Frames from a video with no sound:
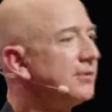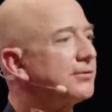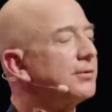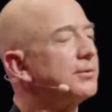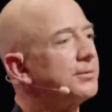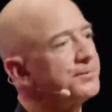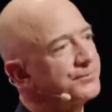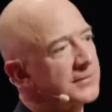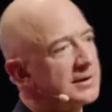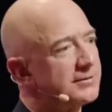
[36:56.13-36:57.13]
So
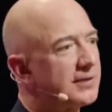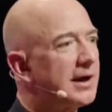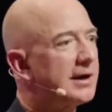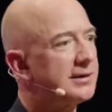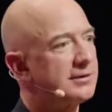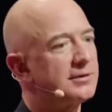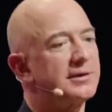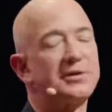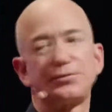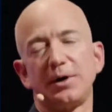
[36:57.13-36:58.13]
if
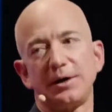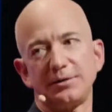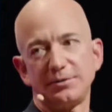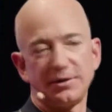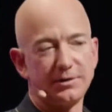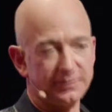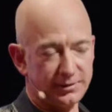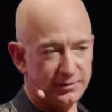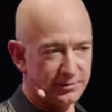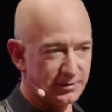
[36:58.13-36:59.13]
that's why,
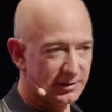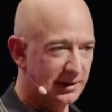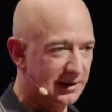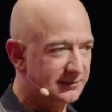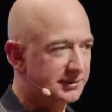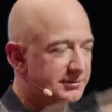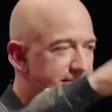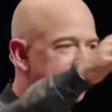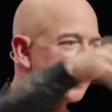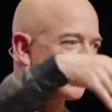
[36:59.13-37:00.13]
I have a
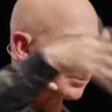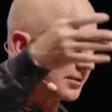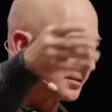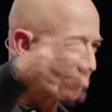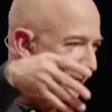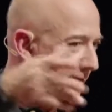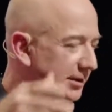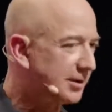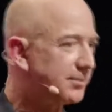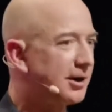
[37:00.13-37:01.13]
project where
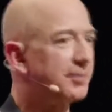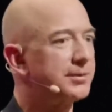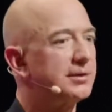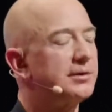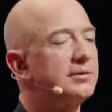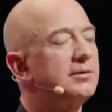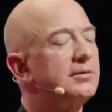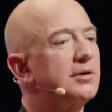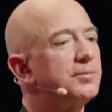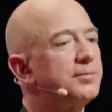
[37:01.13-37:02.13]
I'm helping a
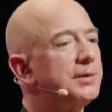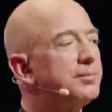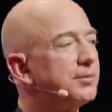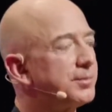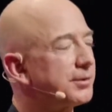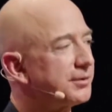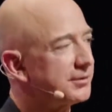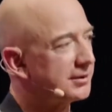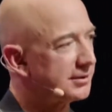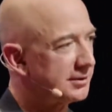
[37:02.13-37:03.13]
group of people
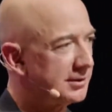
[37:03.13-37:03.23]
build a